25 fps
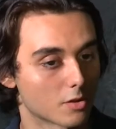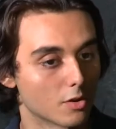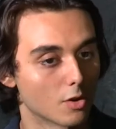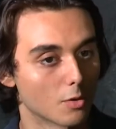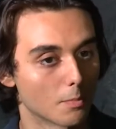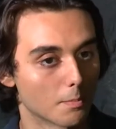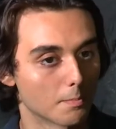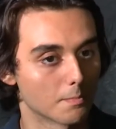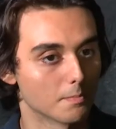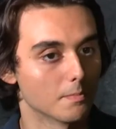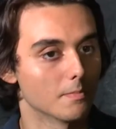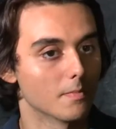you
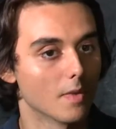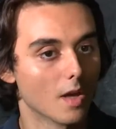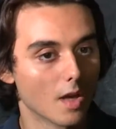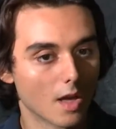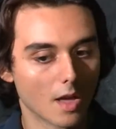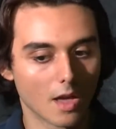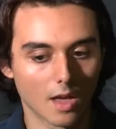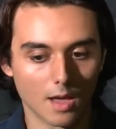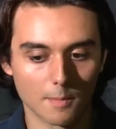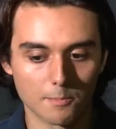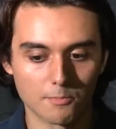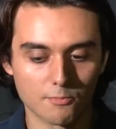know,
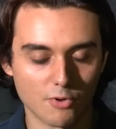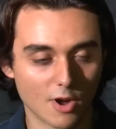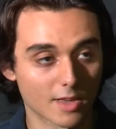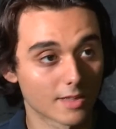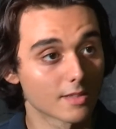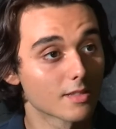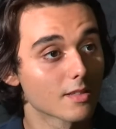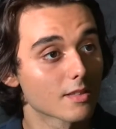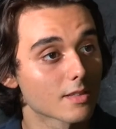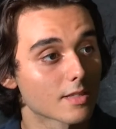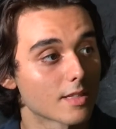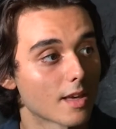
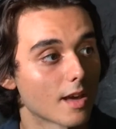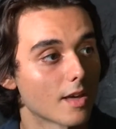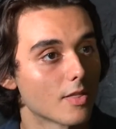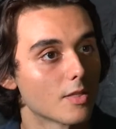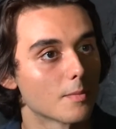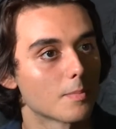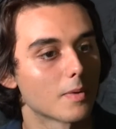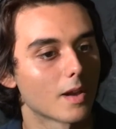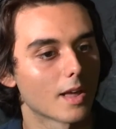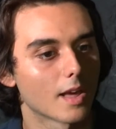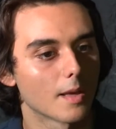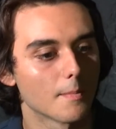presence there in
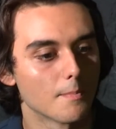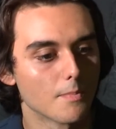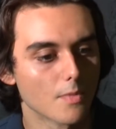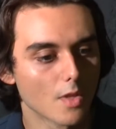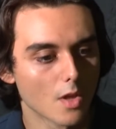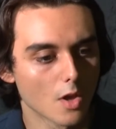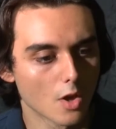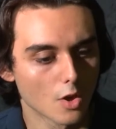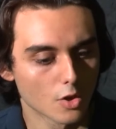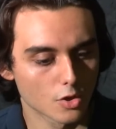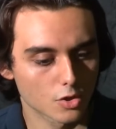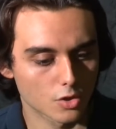the play.
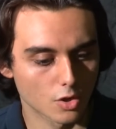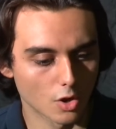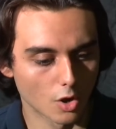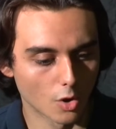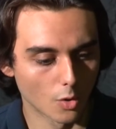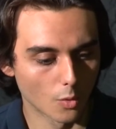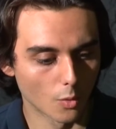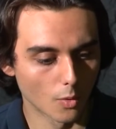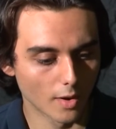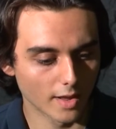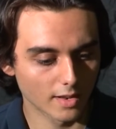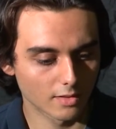
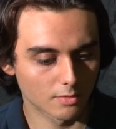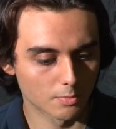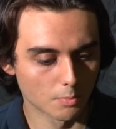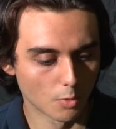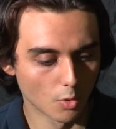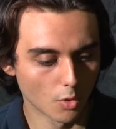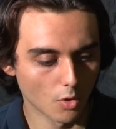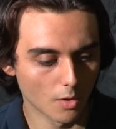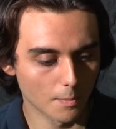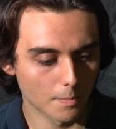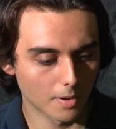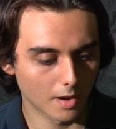So it's
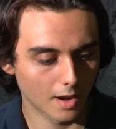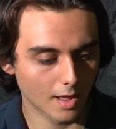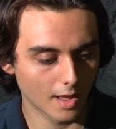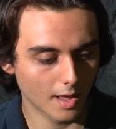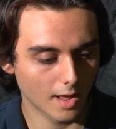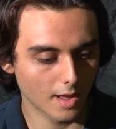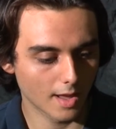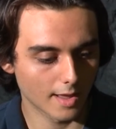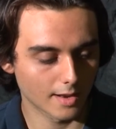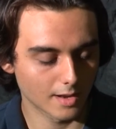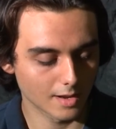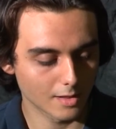more a
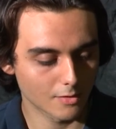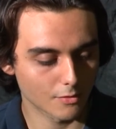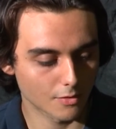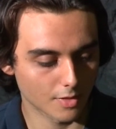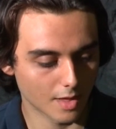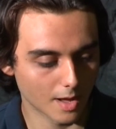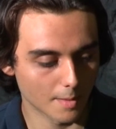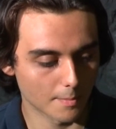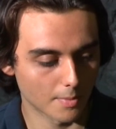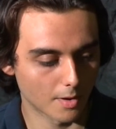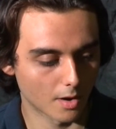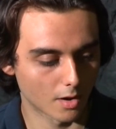play, at least for
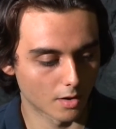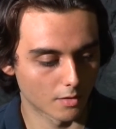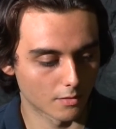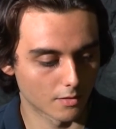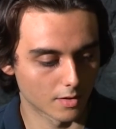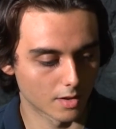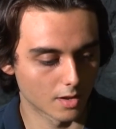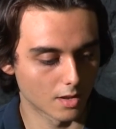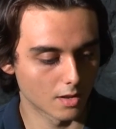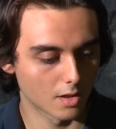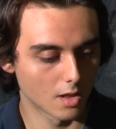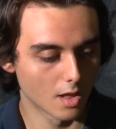that part of
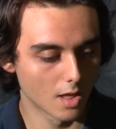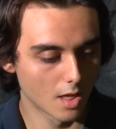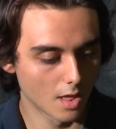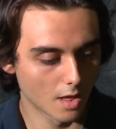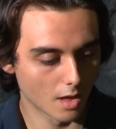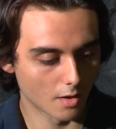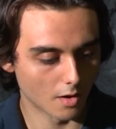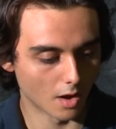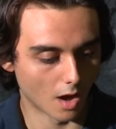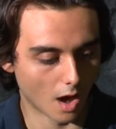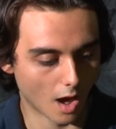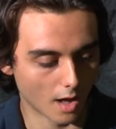it,
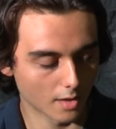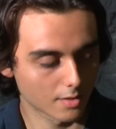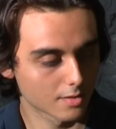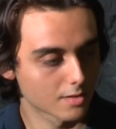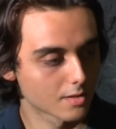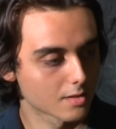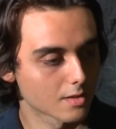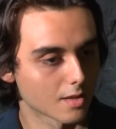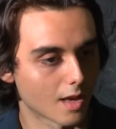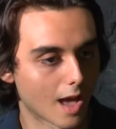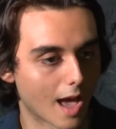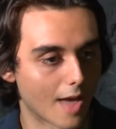
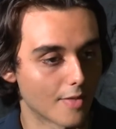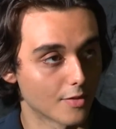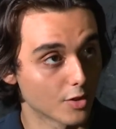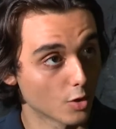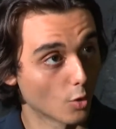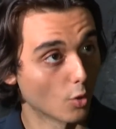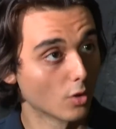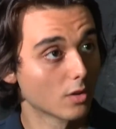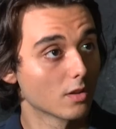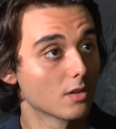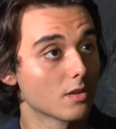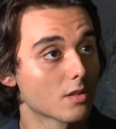us and
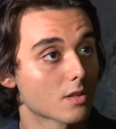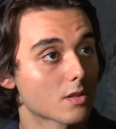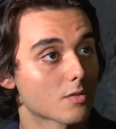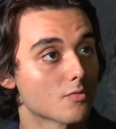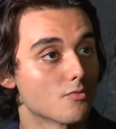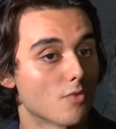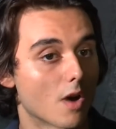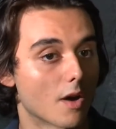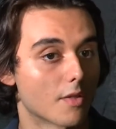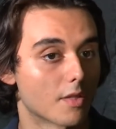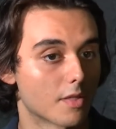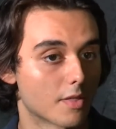the audience,
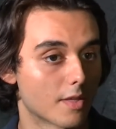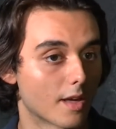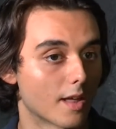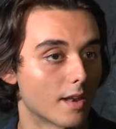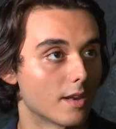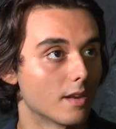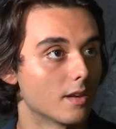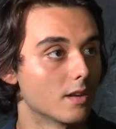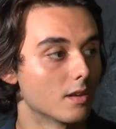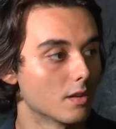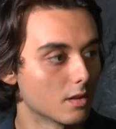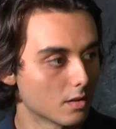rather
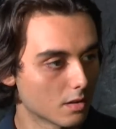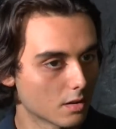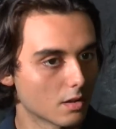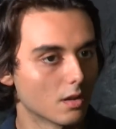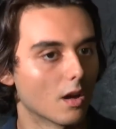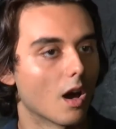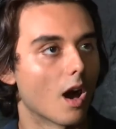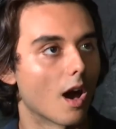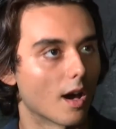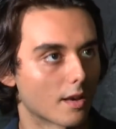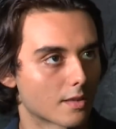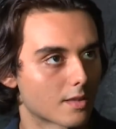than
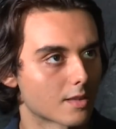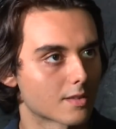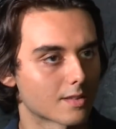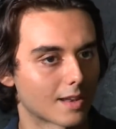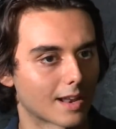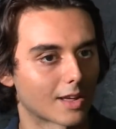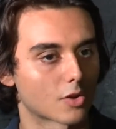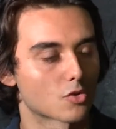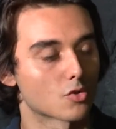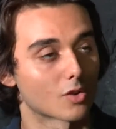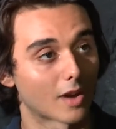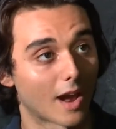us as
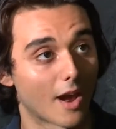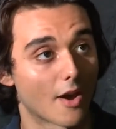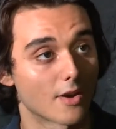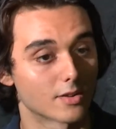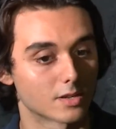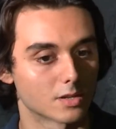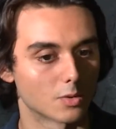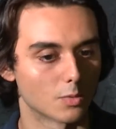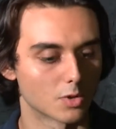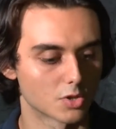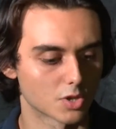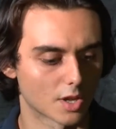an actual
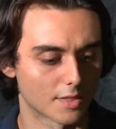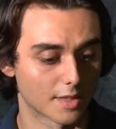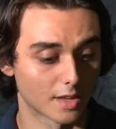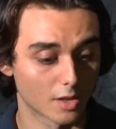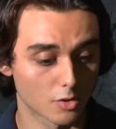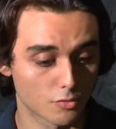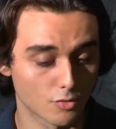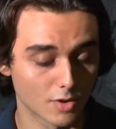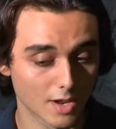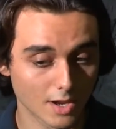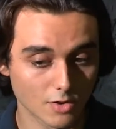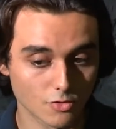character, which I think
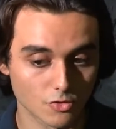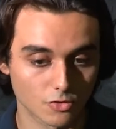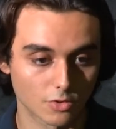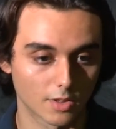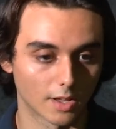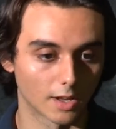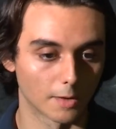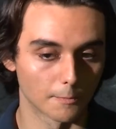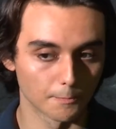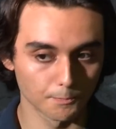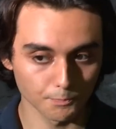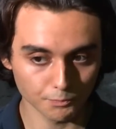is really
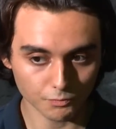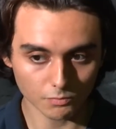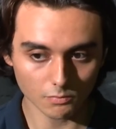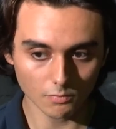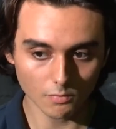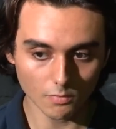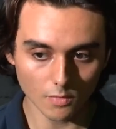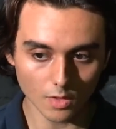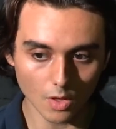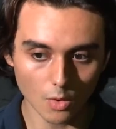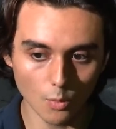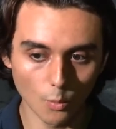interesting
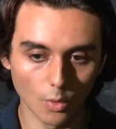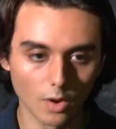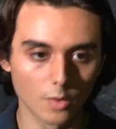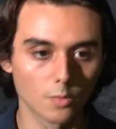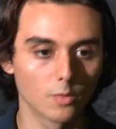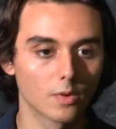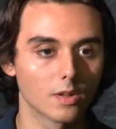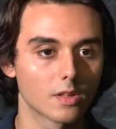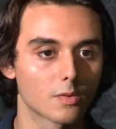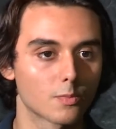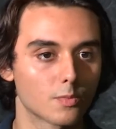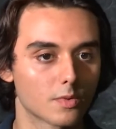
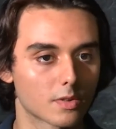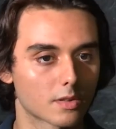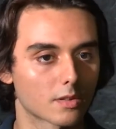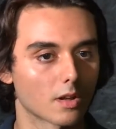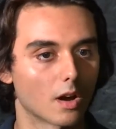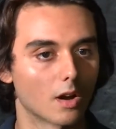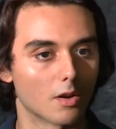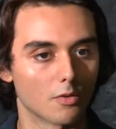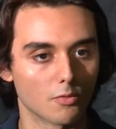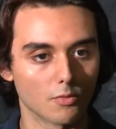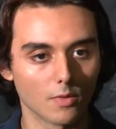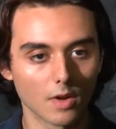when we
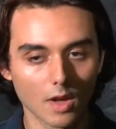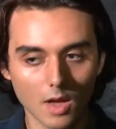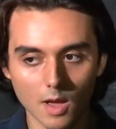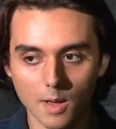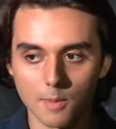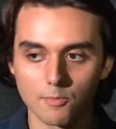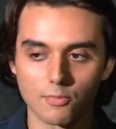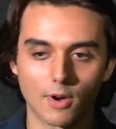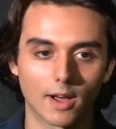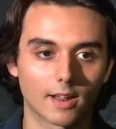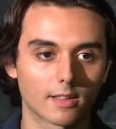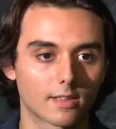start
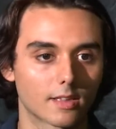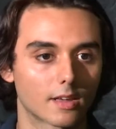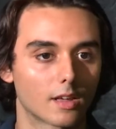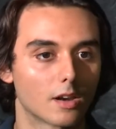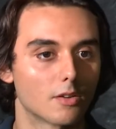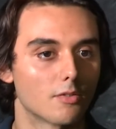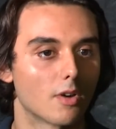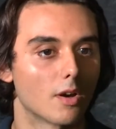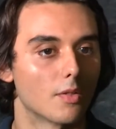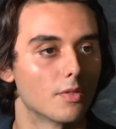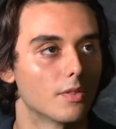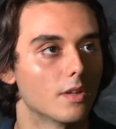practicing
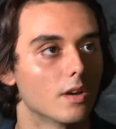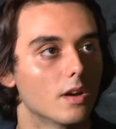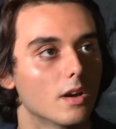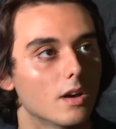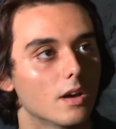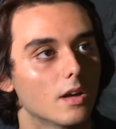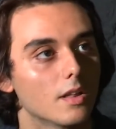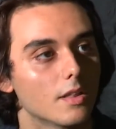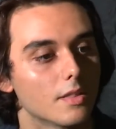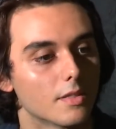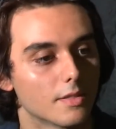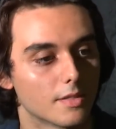it around
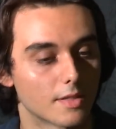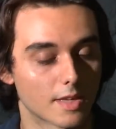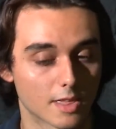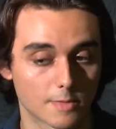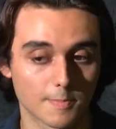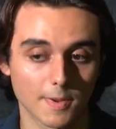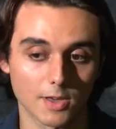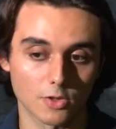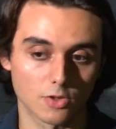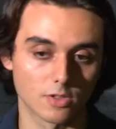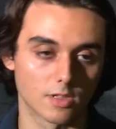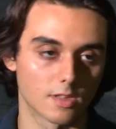the,
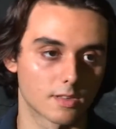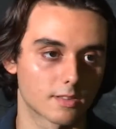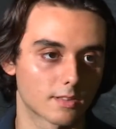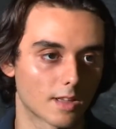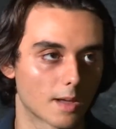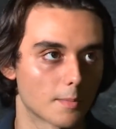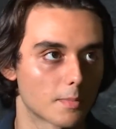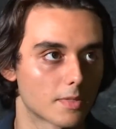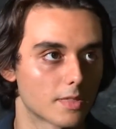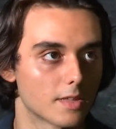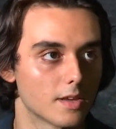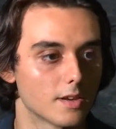especially this
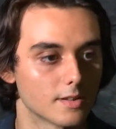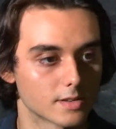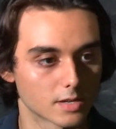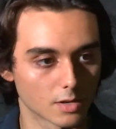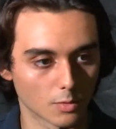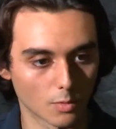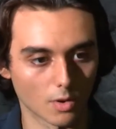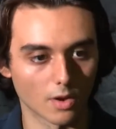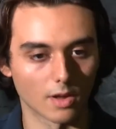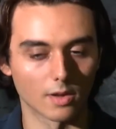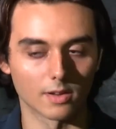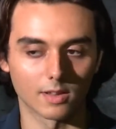type of
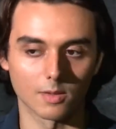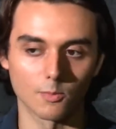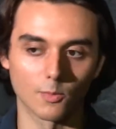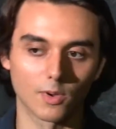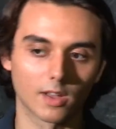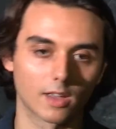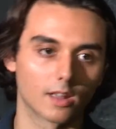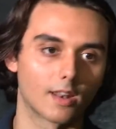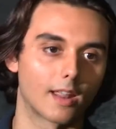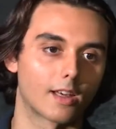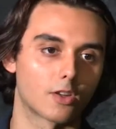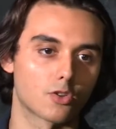theatre where
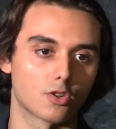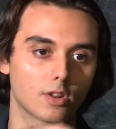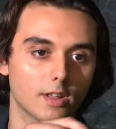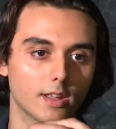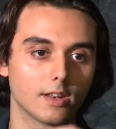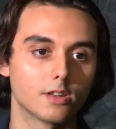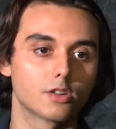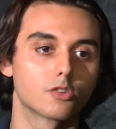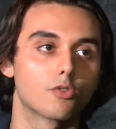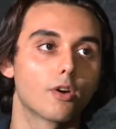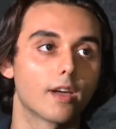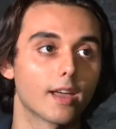we can actually
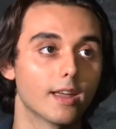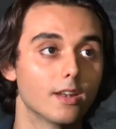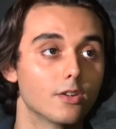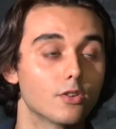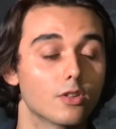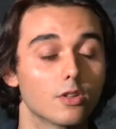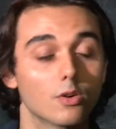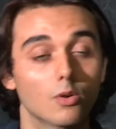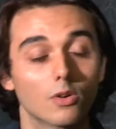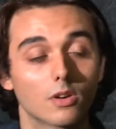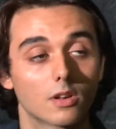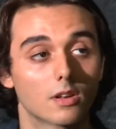integrate
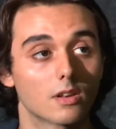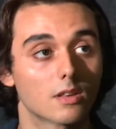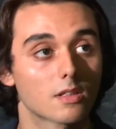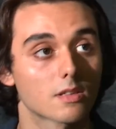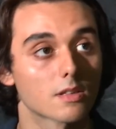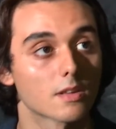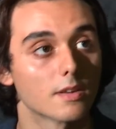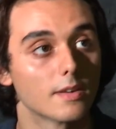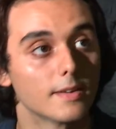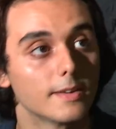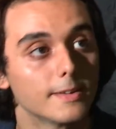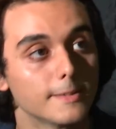into the
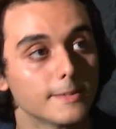audience.